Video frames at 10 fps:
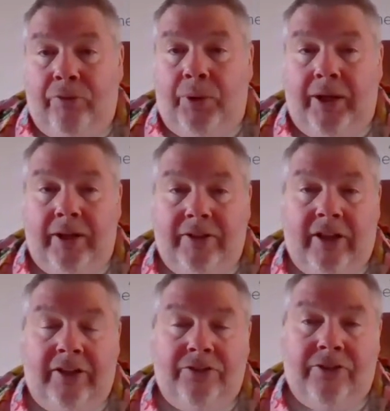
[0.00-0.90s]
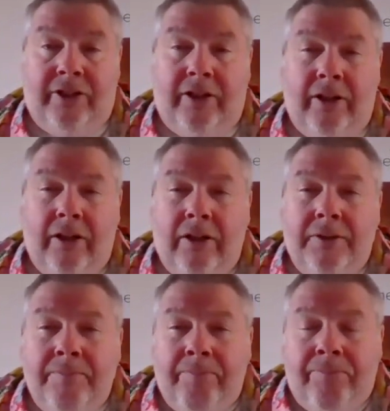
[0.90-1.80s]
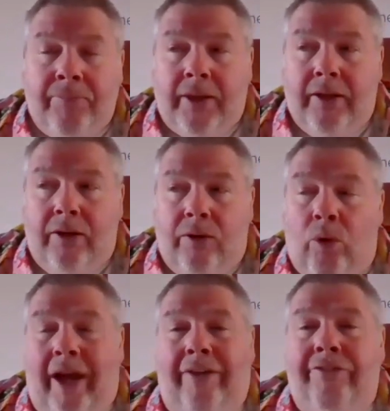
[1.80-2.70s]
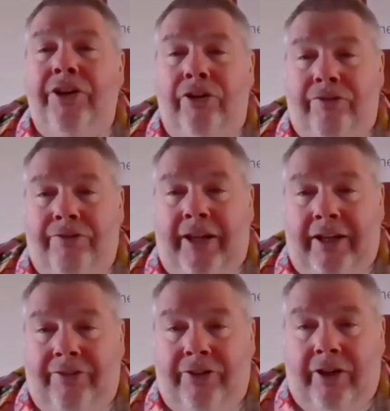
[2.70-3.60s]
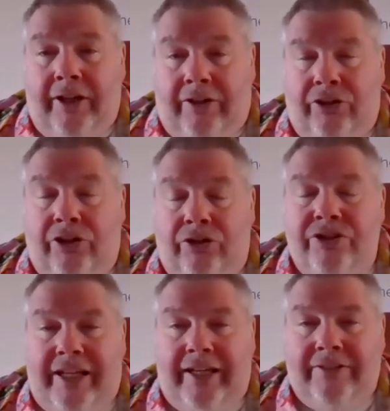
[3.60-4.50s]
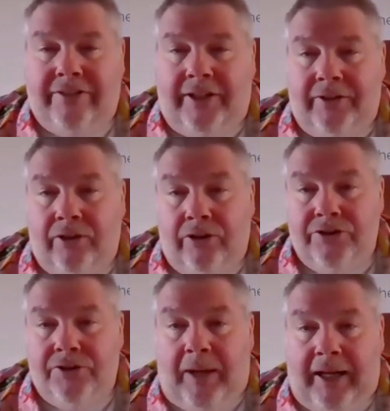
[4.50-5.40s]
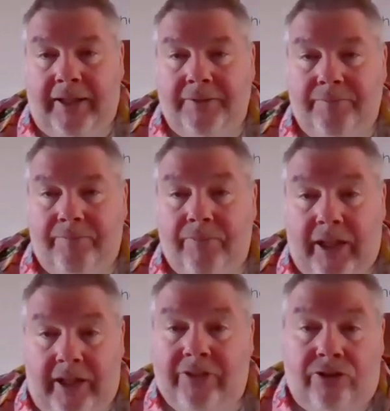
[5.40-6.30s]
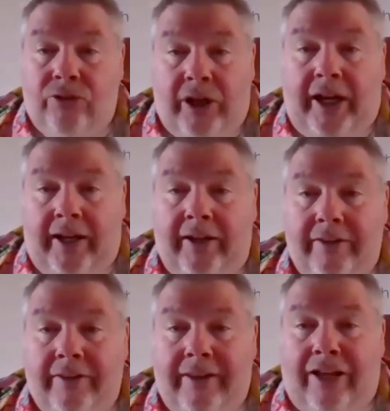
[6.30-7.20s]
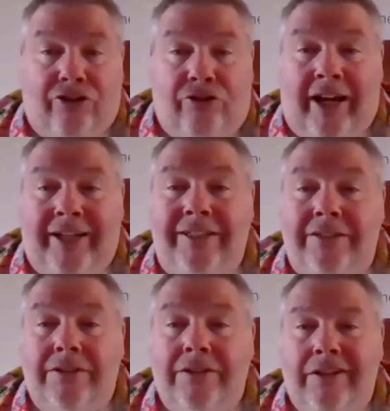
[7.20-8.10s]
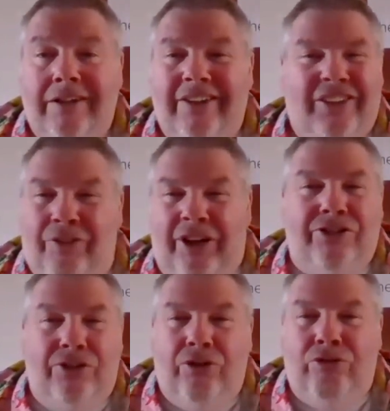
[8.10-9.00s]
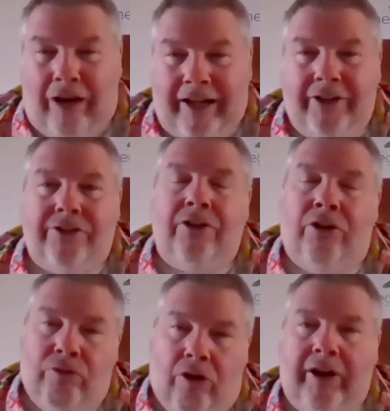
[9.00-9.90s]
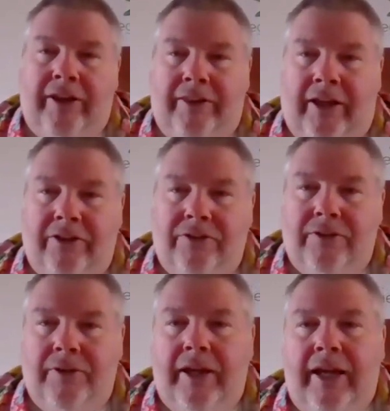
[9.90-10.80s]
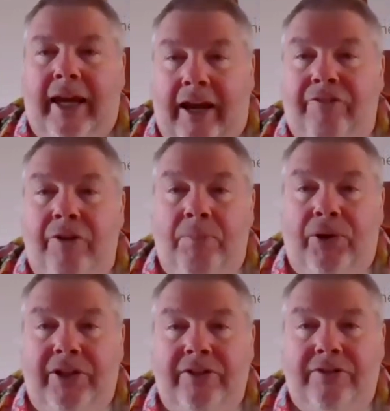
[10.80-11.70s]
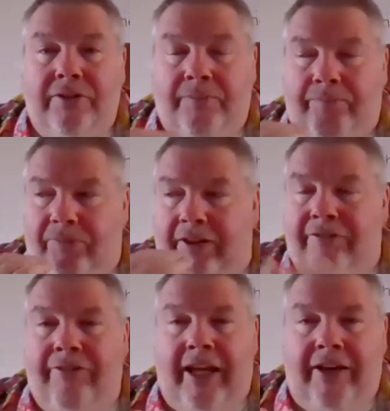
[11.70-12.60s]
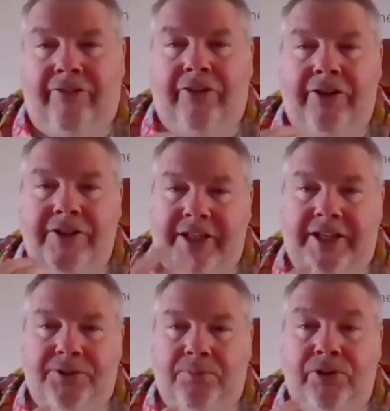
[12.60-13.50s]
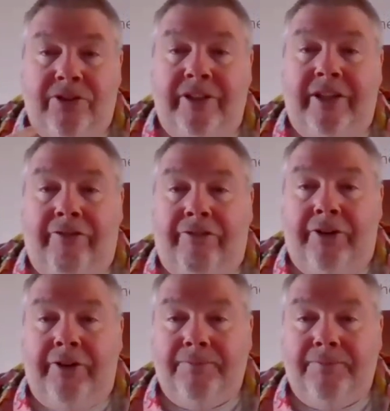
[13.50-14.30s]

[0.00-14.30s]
wheel is that whatever your flavor you're tasting or smelling, it's okay. That's right. There is no right or wrong in this. Everybody's flavor and taste buds are different.